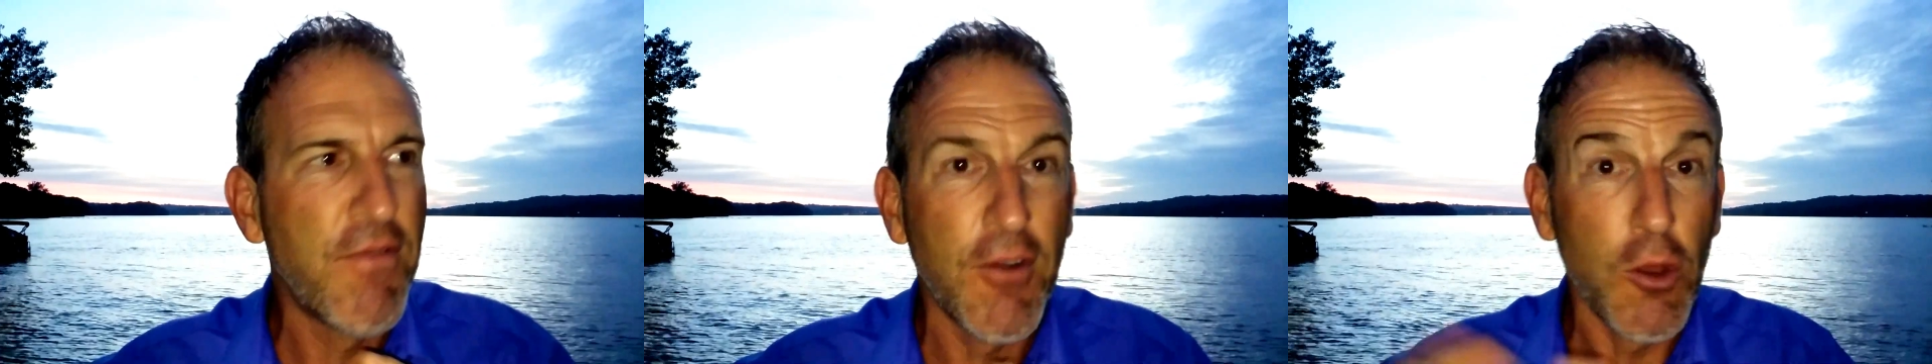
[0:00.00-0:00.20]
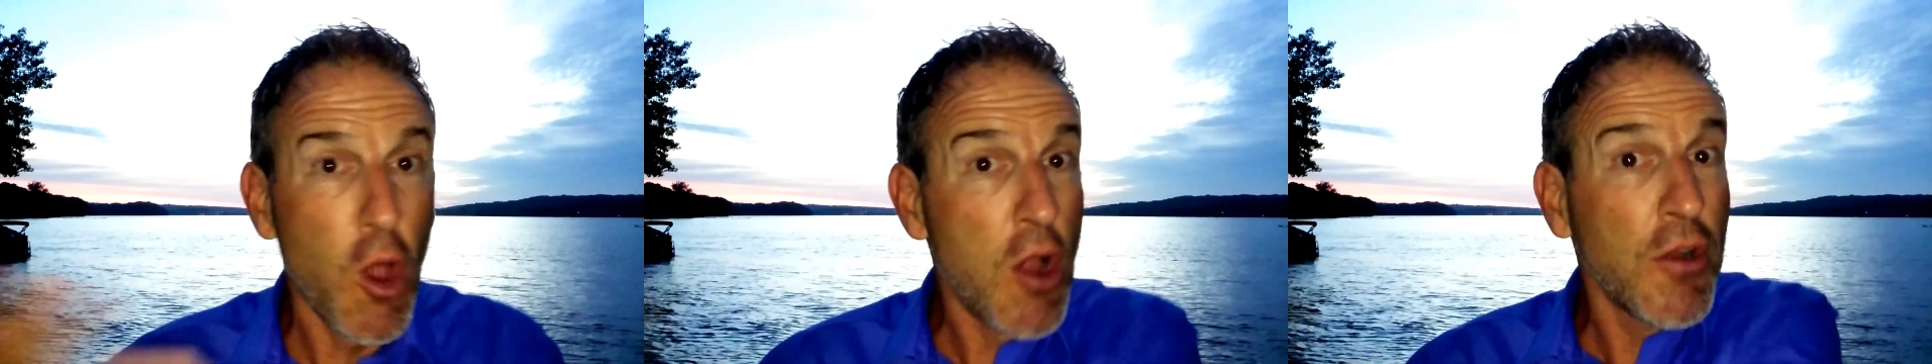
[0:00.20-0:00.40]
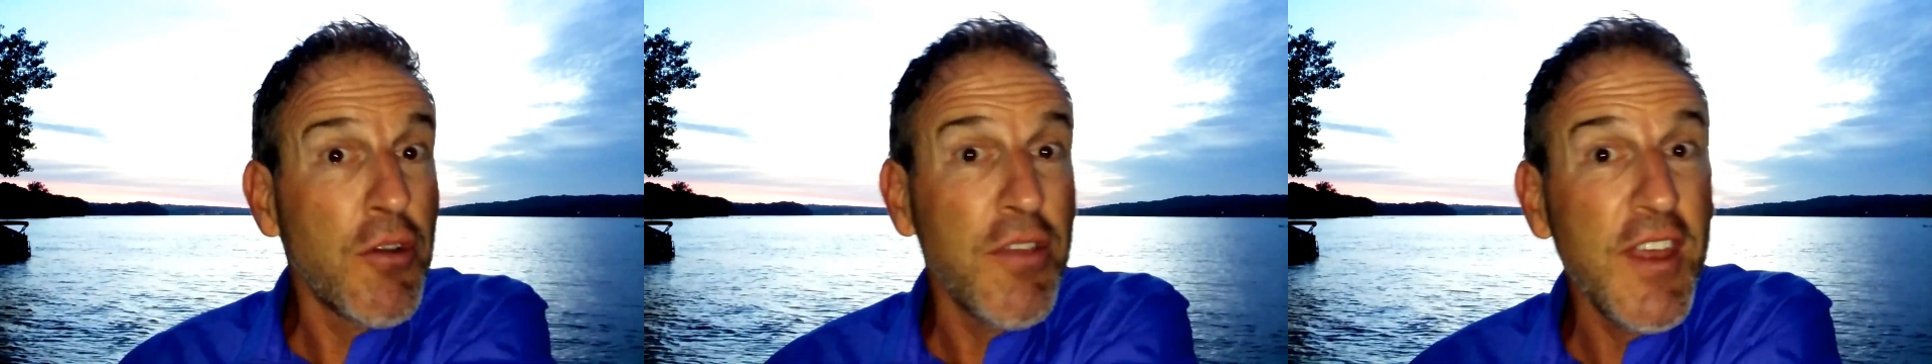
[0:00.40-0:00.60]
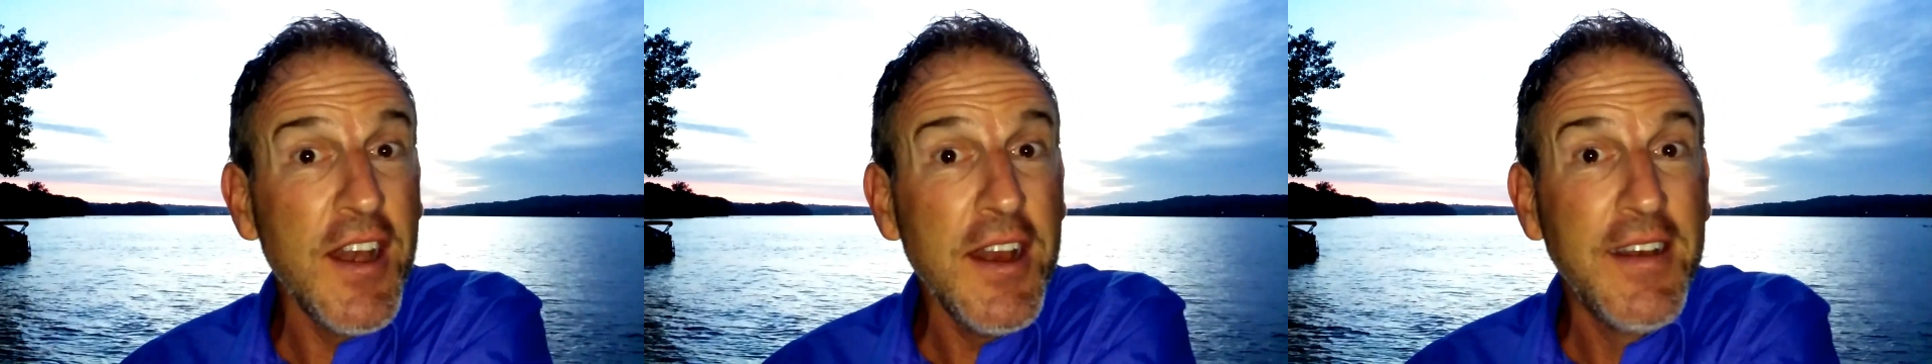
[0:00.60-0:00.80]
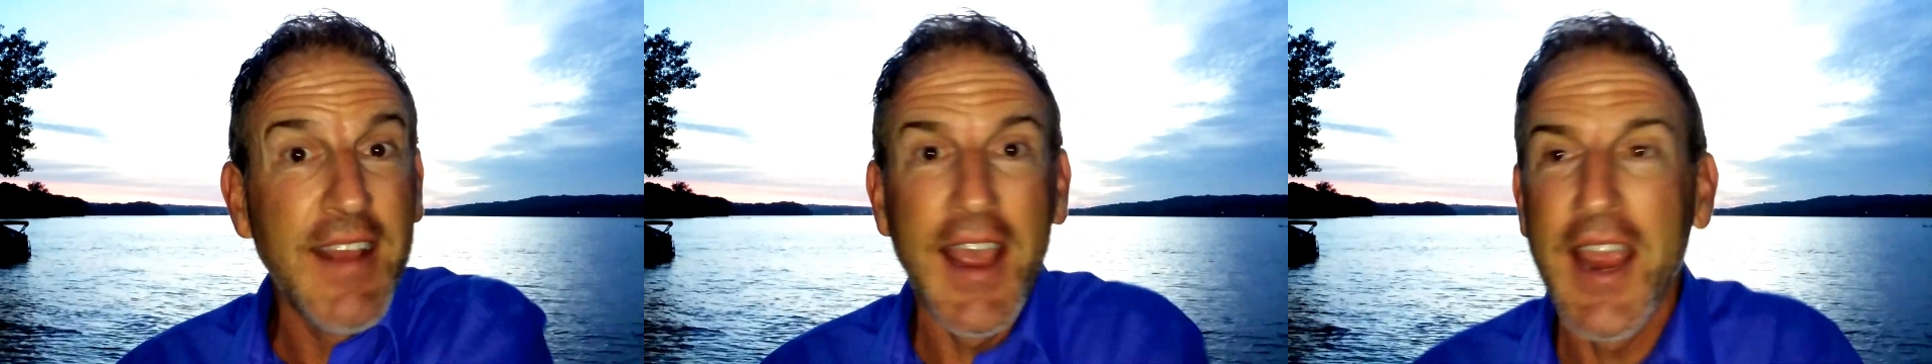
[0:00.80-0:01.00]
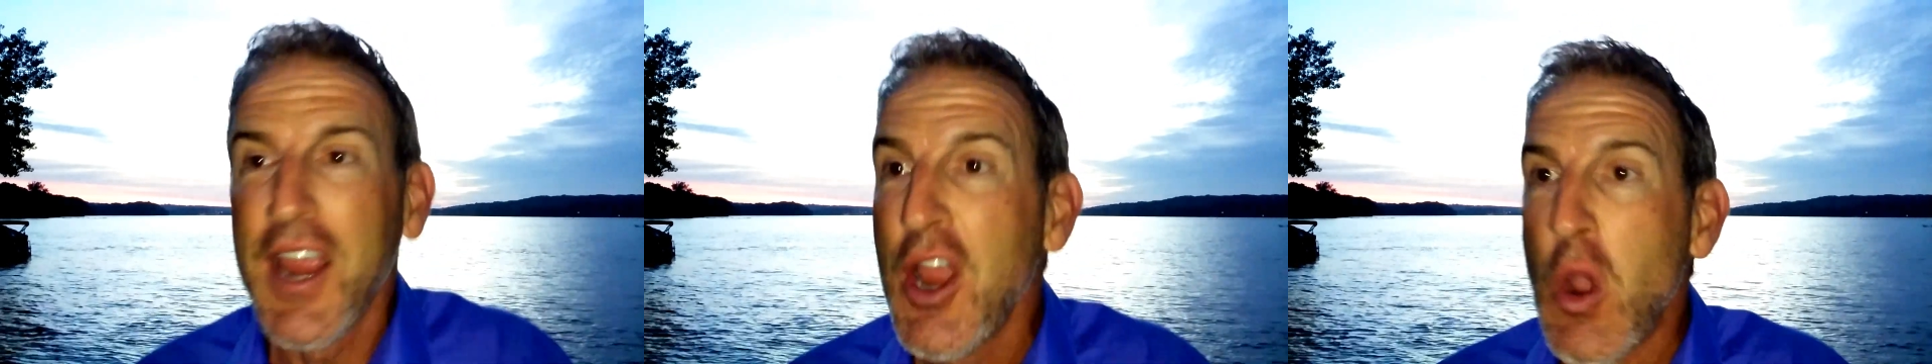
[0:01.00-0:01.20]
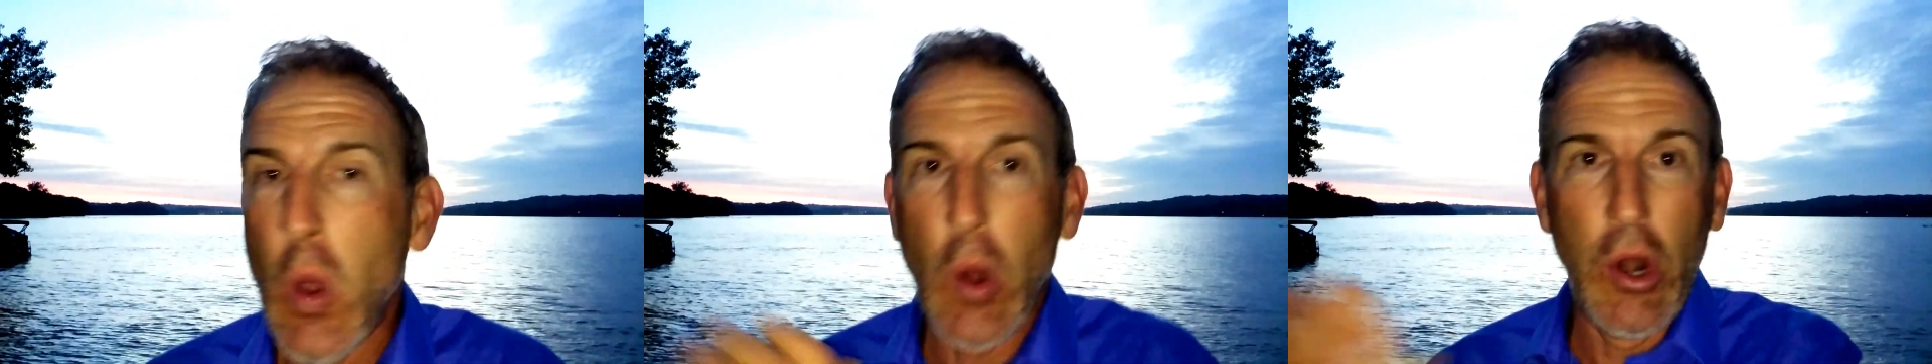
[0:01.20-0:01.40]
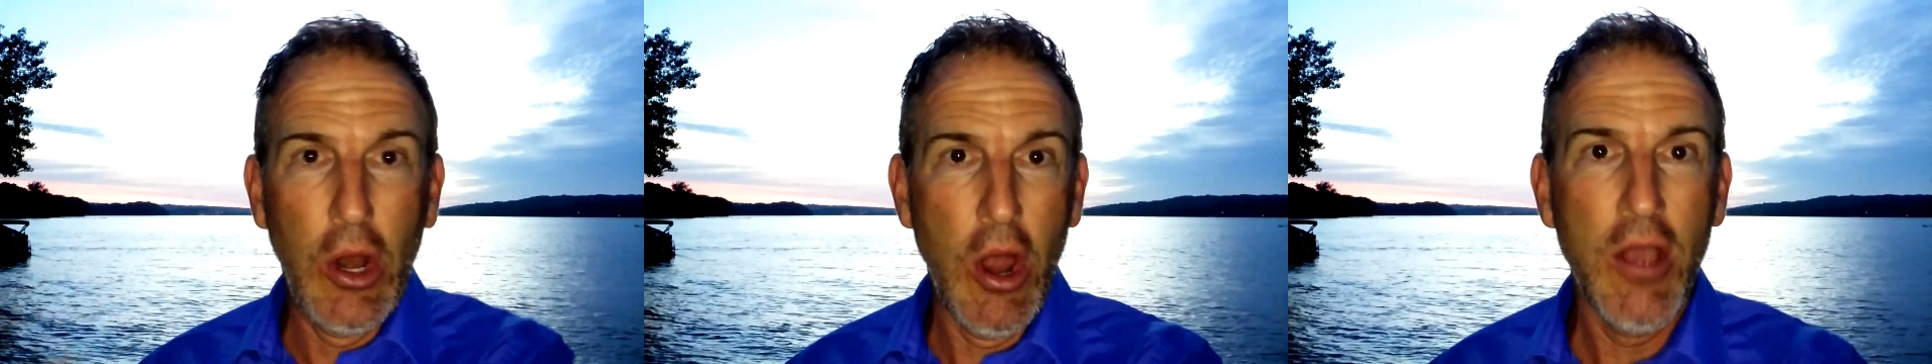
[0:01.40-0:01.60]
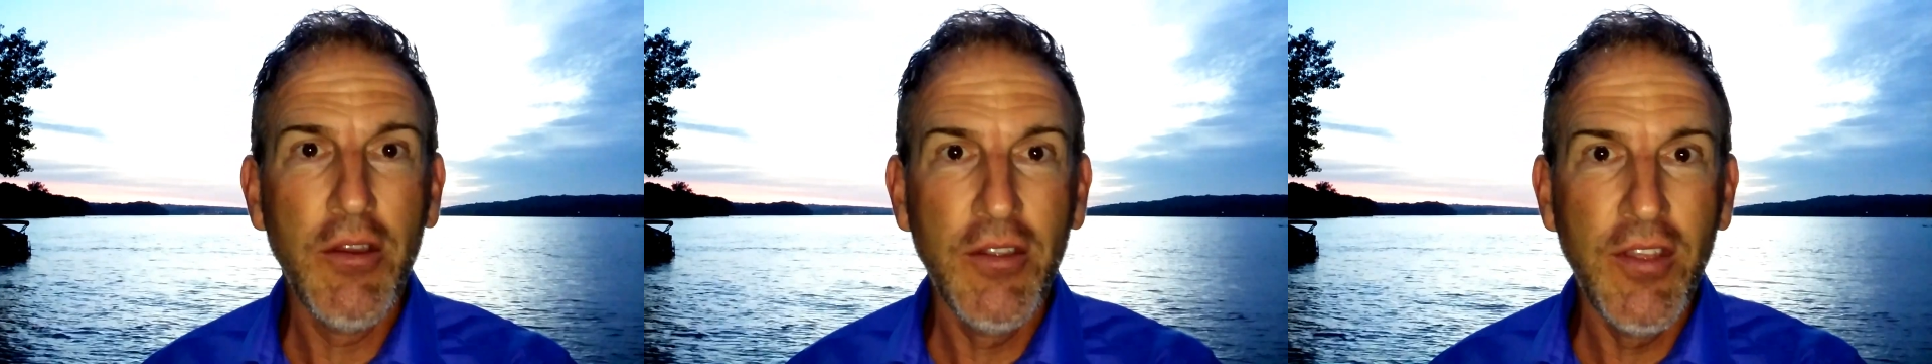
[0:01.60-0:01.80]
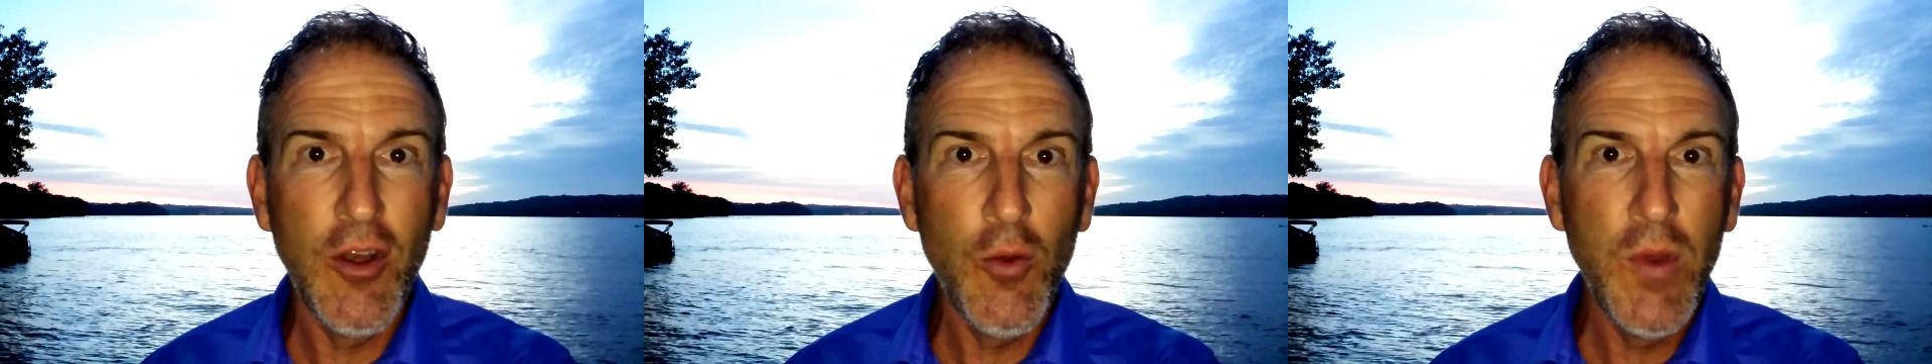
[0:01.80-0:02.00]
for longer than a day or
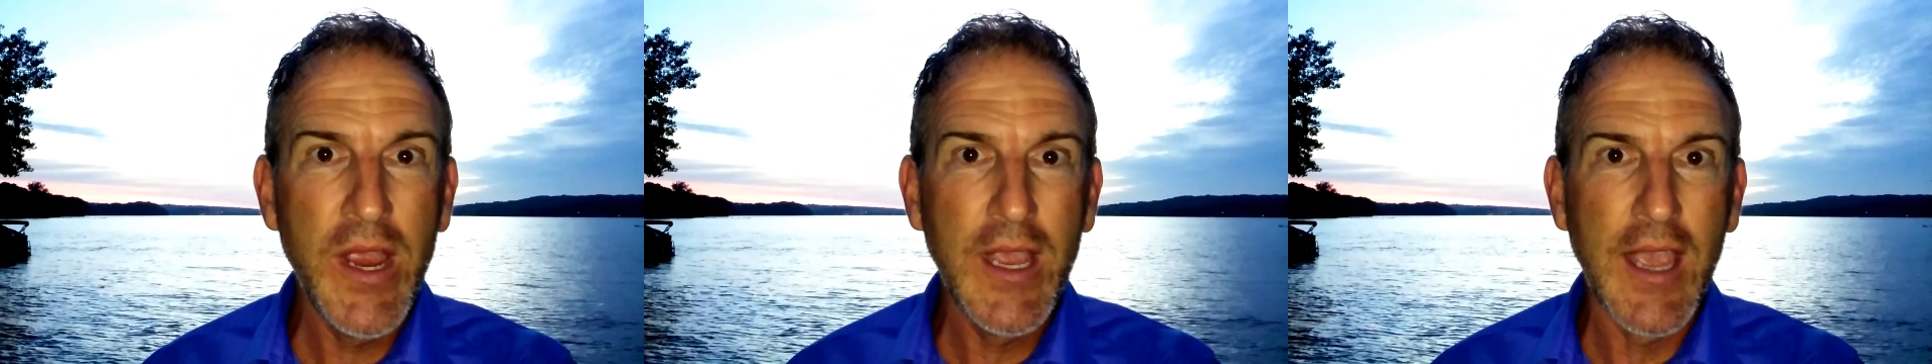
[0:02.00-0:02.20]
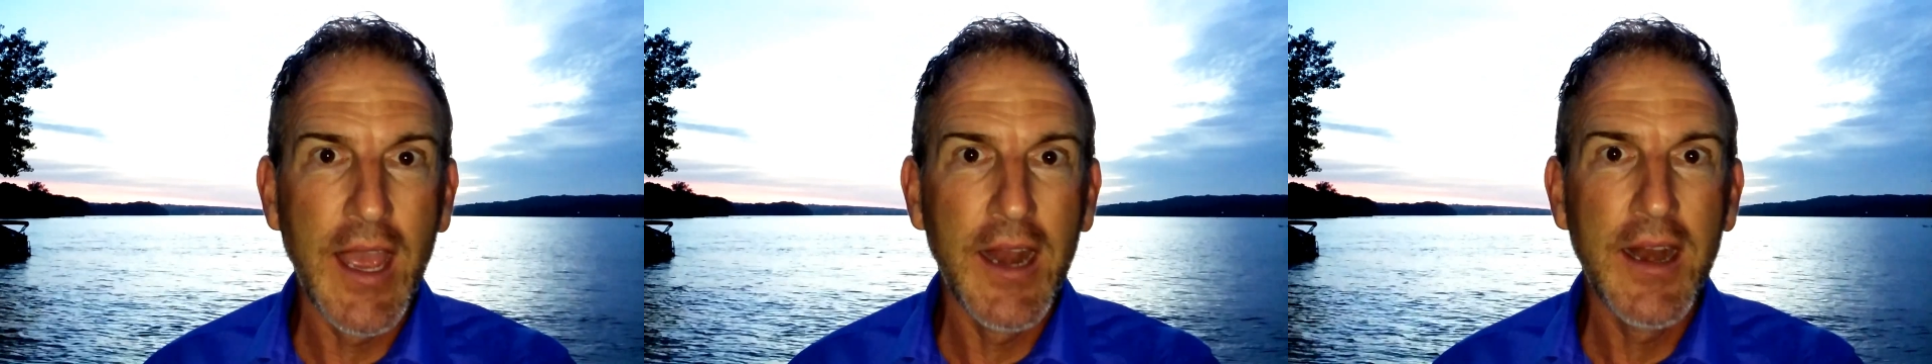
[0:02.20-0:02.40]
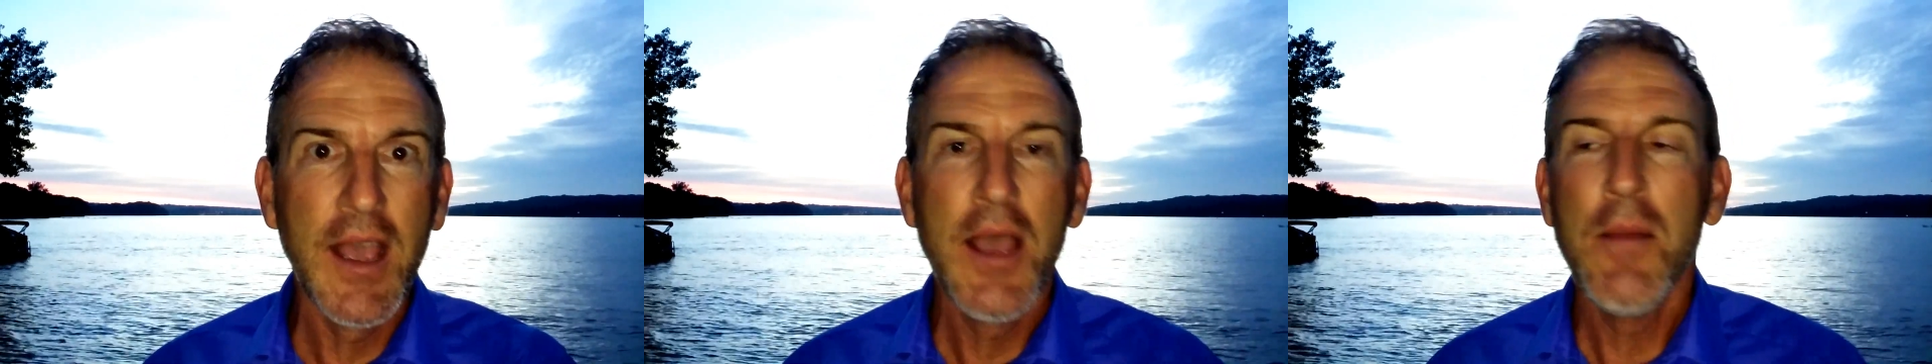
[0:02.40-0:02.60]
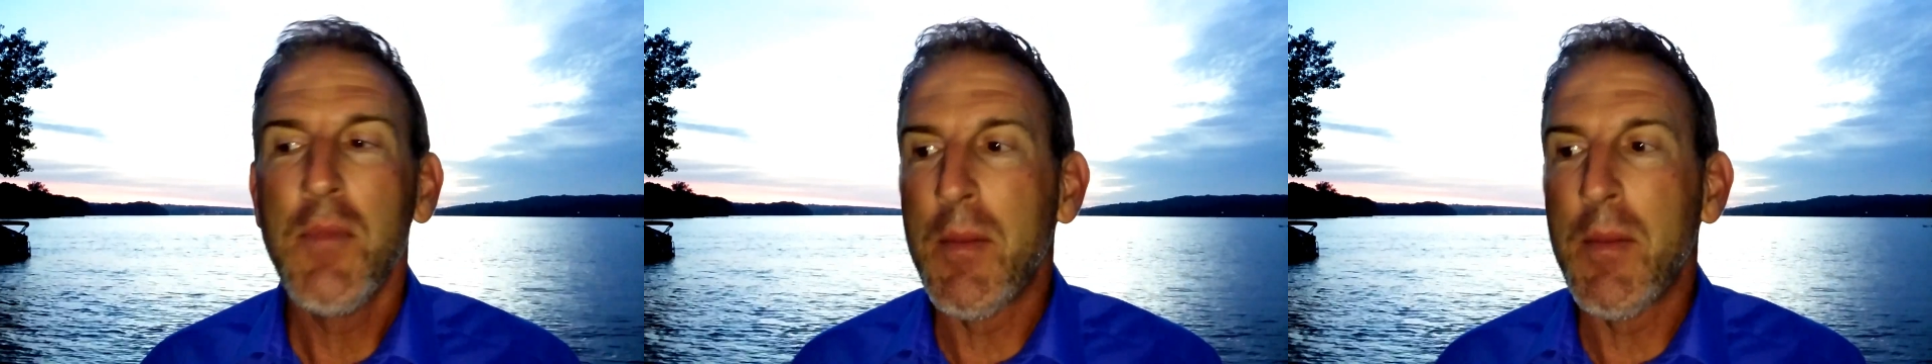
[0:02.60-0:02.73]
longer than a weekend,